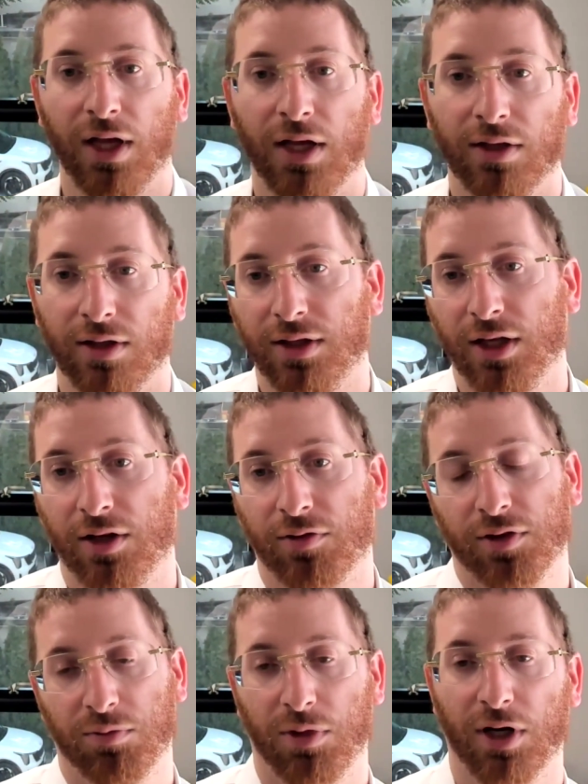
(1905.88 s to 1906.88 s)
taking the data
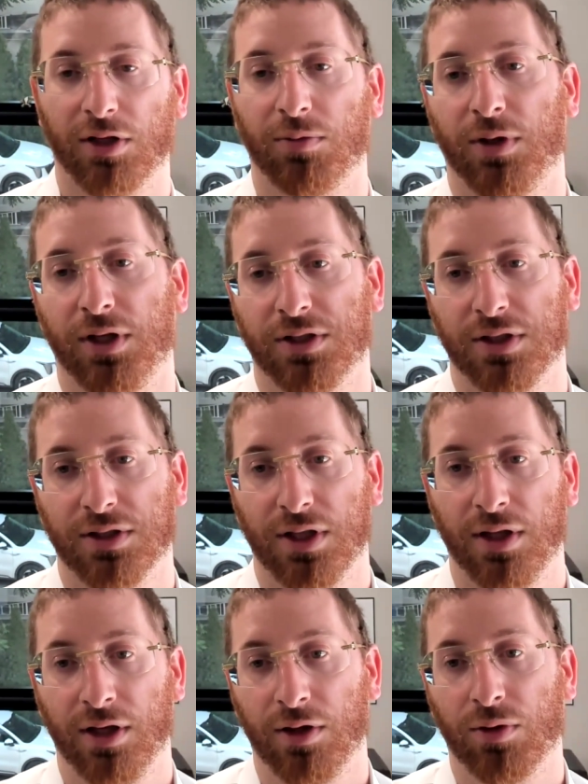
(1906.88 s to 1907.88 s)
from the marketplaces
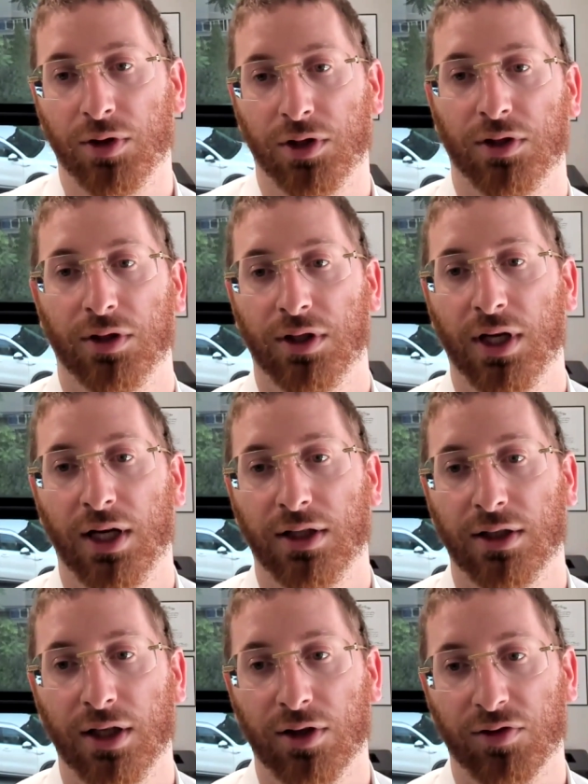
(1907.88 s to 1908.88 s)
and then getting
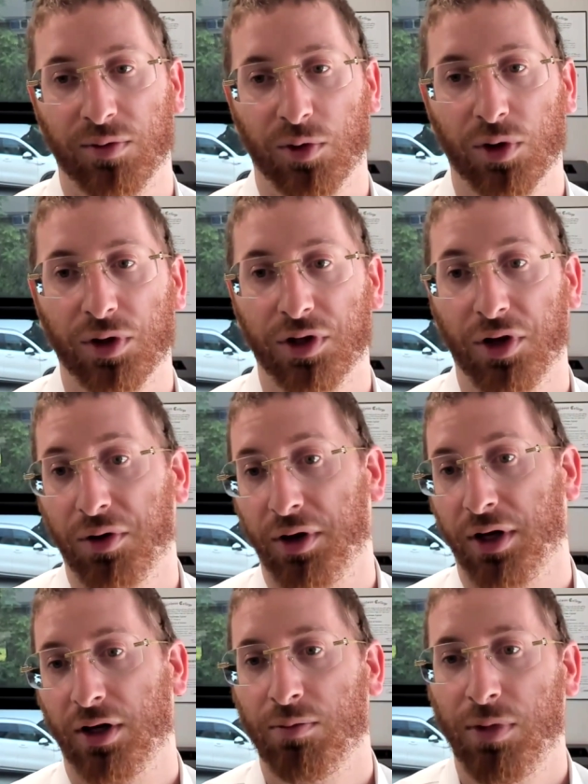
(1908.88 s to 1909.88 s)
the data from Ordo
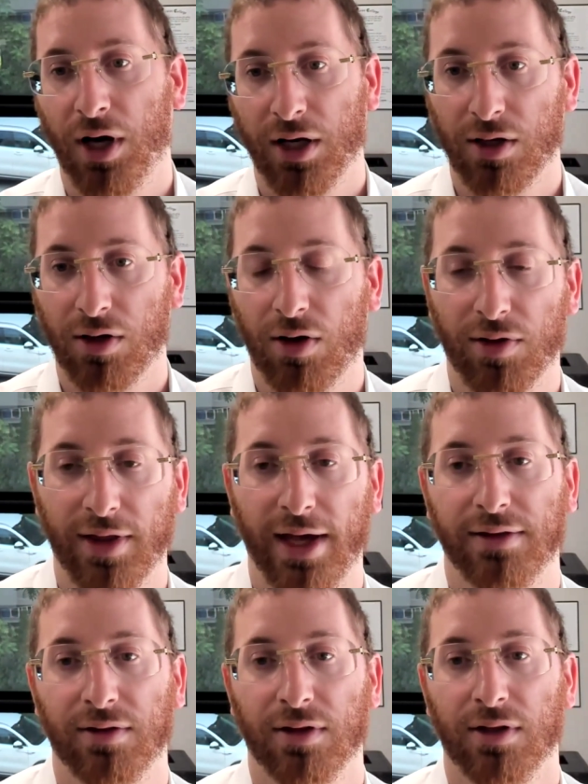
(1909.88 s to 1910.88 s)
and combining all
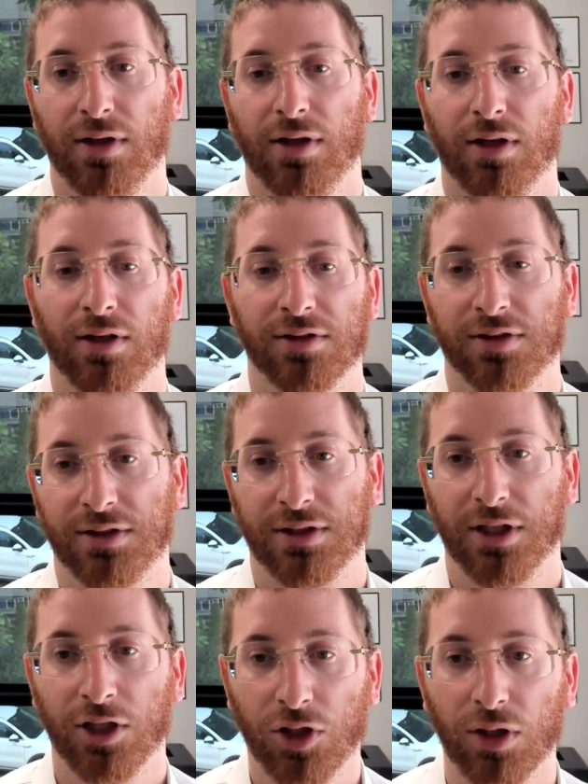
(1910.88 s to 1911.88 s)
that
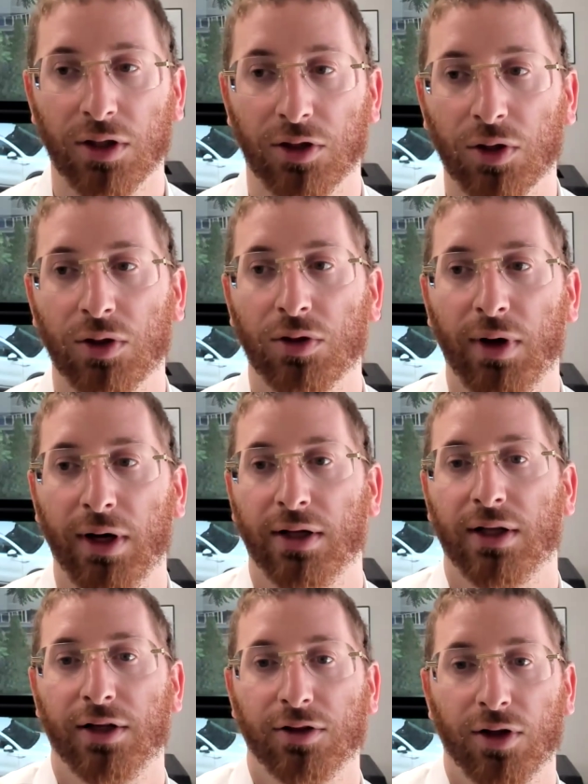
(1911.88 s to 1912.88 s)
it took quite a
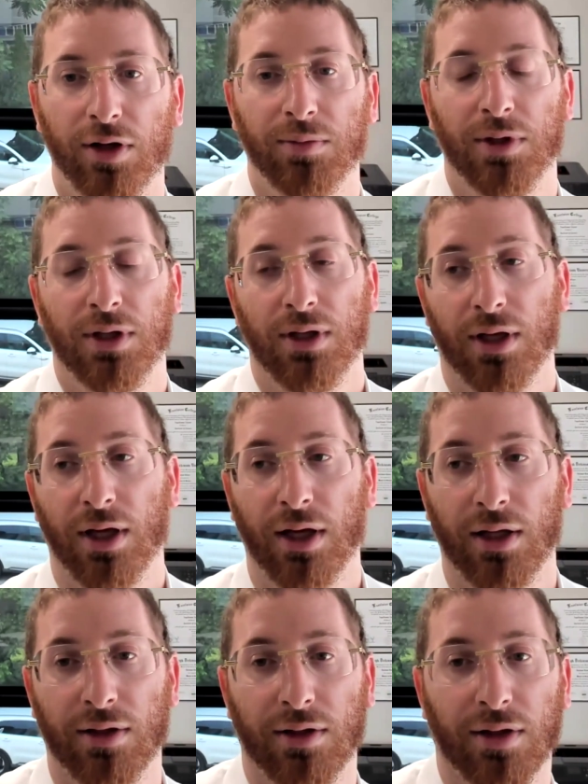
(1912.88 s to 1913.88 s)
lot of time.
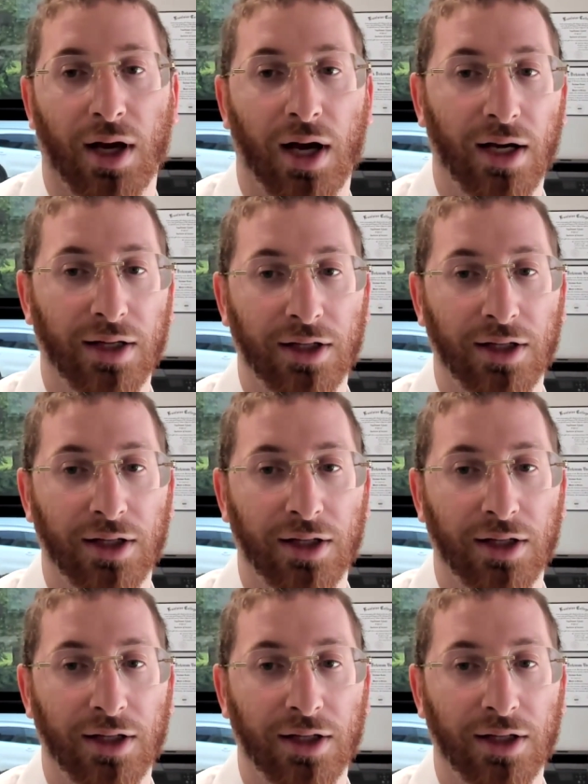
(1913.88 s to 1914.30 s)
And